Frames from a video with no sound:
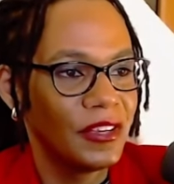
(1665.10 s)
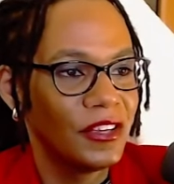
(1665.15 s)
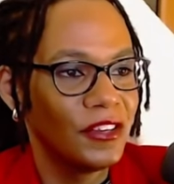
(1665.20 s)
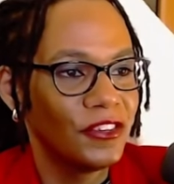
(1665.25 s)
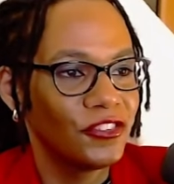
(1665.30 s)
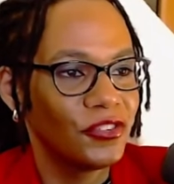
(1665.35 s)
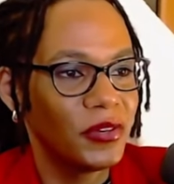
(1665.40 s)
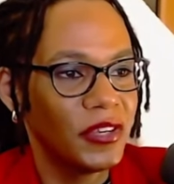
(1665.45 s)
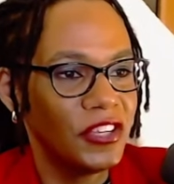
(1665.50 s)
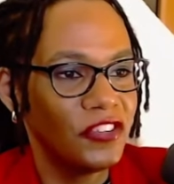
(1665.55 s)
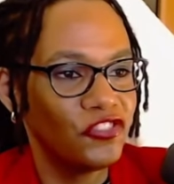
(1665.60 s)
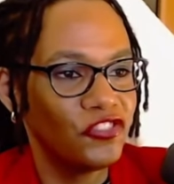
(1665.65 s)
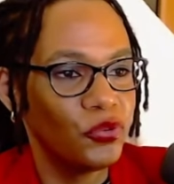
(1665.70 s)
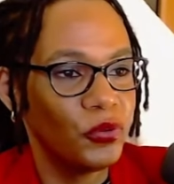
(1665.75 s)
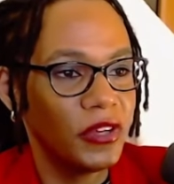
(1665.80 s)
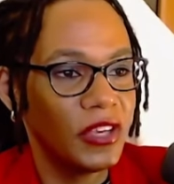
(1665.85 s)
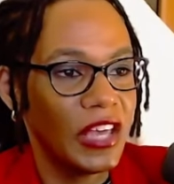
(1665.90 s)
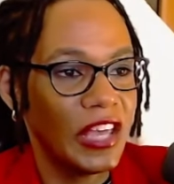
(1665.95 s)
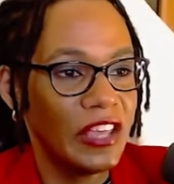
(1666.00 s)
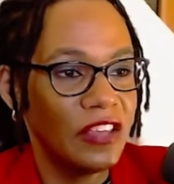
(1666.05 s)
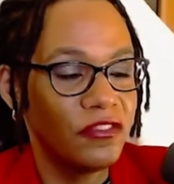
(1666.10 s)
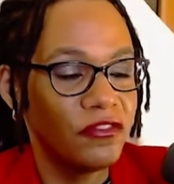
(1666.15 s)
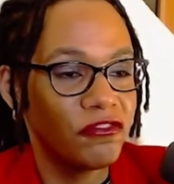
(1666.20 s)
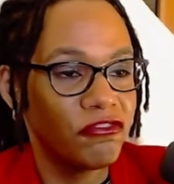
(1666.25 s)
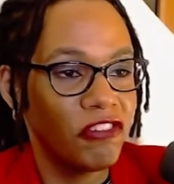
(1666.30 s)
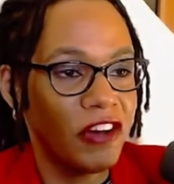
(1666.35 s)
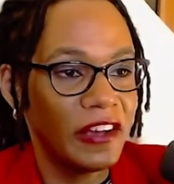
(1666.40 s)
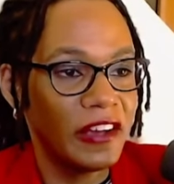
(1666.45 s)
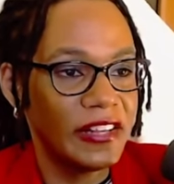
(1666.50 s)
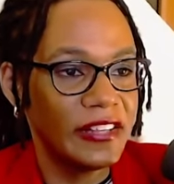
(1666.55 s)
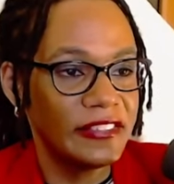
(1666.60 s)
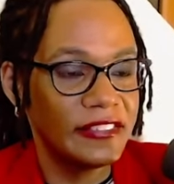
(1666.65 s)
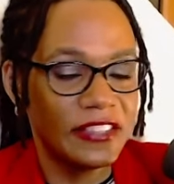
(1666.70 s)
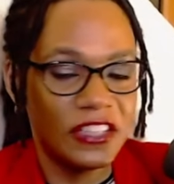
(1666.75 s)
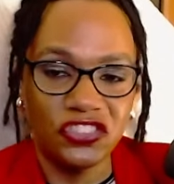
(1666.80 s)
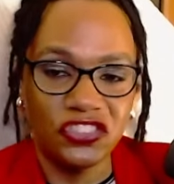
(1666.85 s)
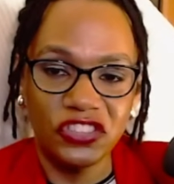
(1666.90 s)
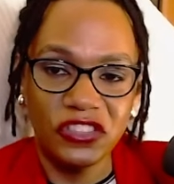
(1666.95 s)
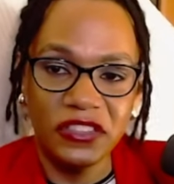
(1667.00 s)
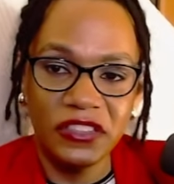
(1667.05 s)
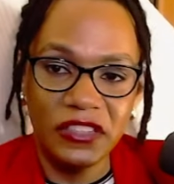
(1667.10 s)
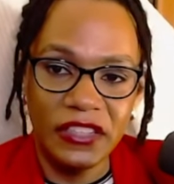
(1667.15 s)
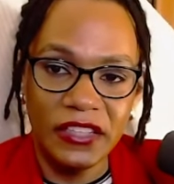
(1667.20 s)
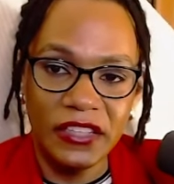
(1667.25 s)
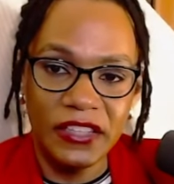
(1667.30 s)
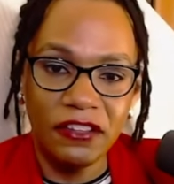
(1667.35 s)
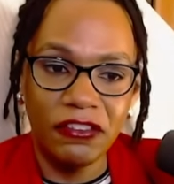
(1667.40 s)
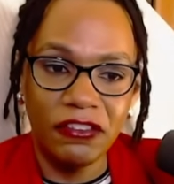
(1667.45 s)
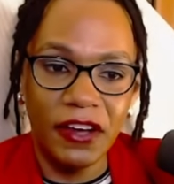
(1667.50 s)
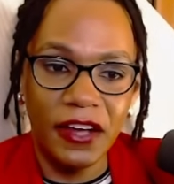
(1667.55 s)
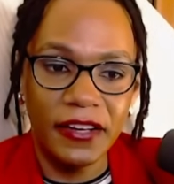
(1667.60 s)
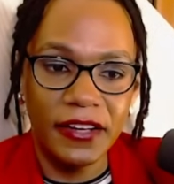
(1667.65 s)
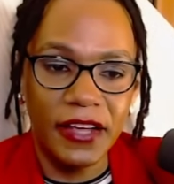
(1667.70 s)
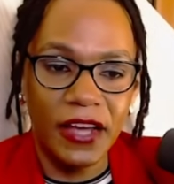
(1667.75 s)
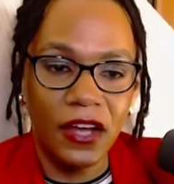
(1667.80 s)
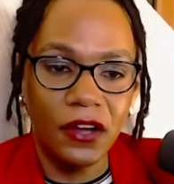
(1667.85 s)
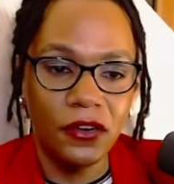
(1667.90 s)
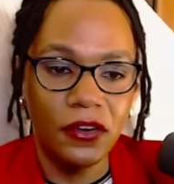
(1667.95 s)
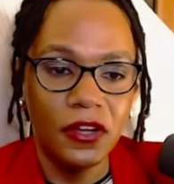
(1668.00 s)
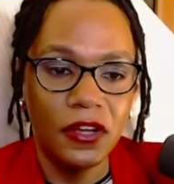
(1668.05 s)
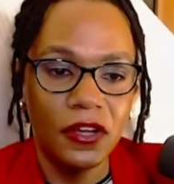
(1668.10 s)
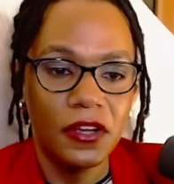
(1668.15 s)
So he's doing a Friday session league right now.